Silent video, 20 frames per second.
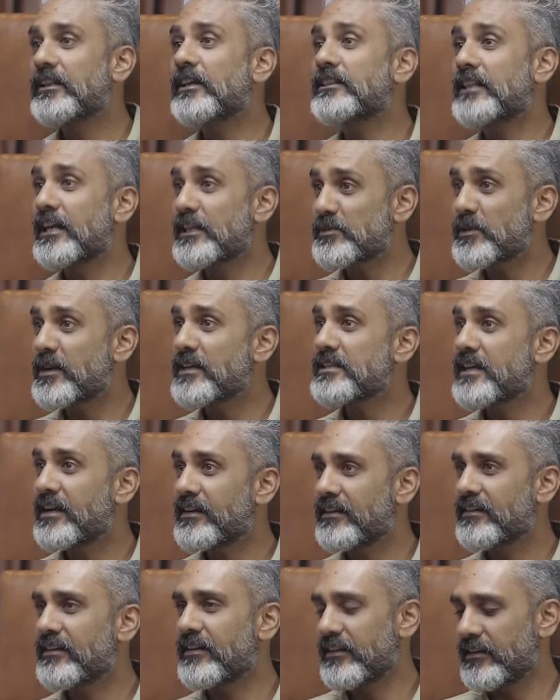That's why I
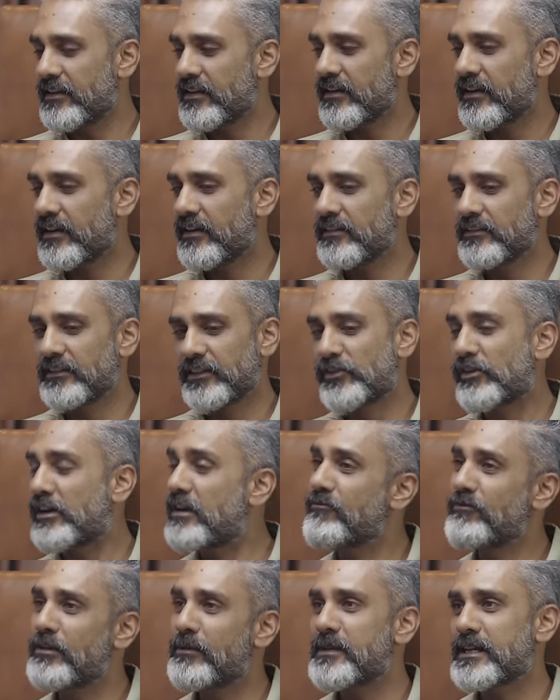said it. The
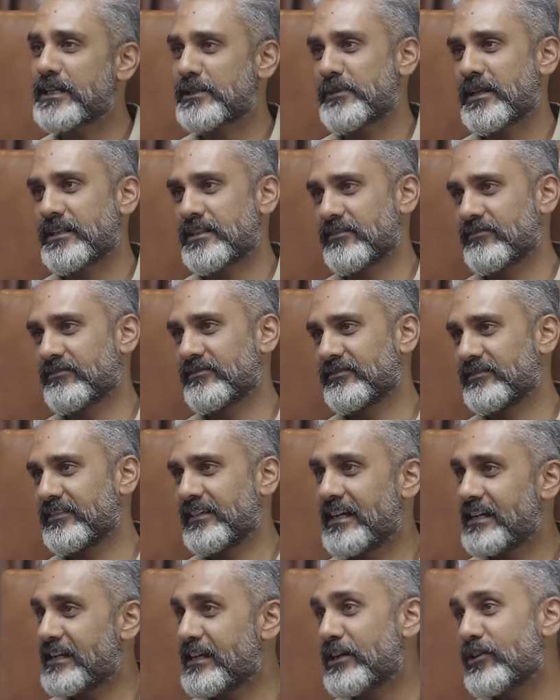dream will be expensive.
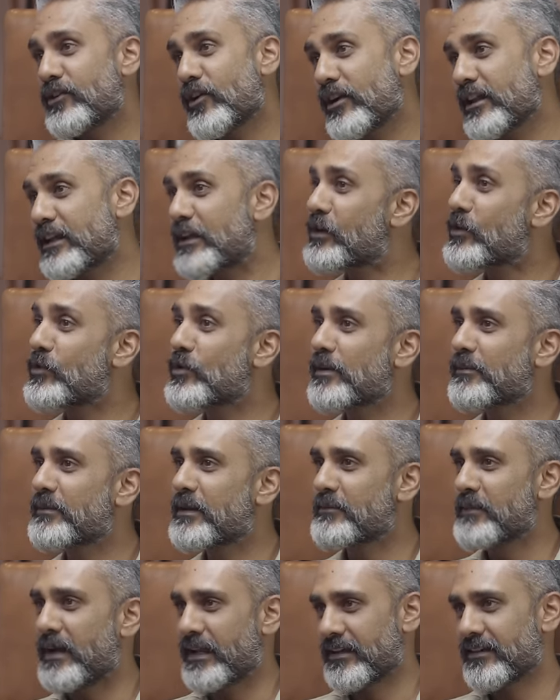It need not include a
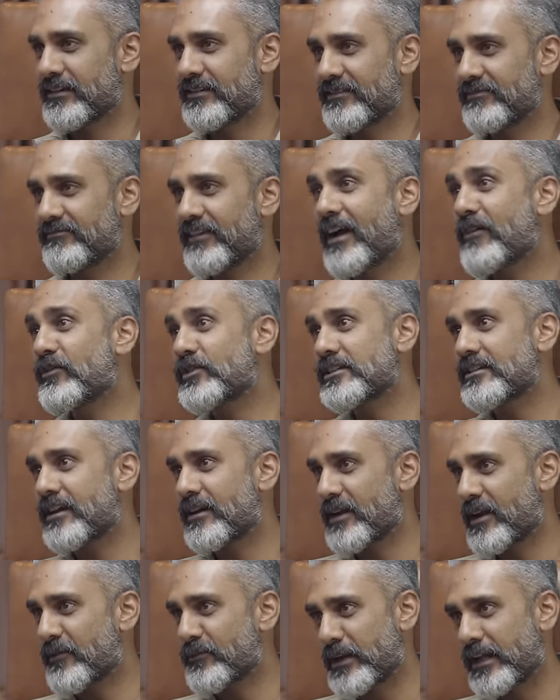big bike. Why was it
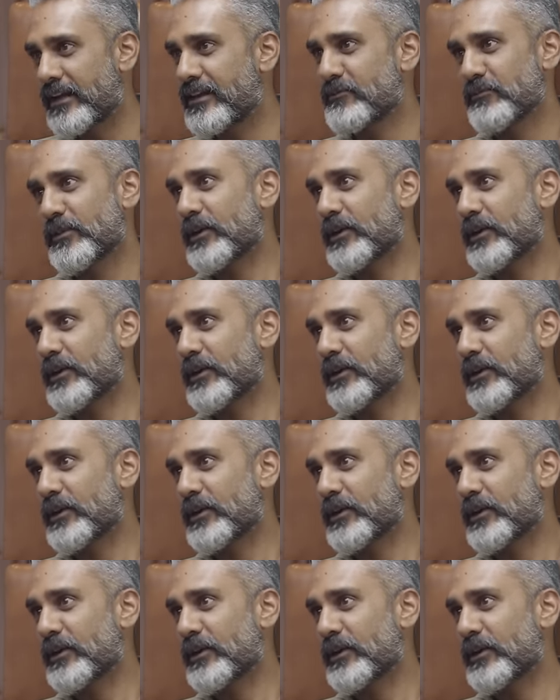unobtainium?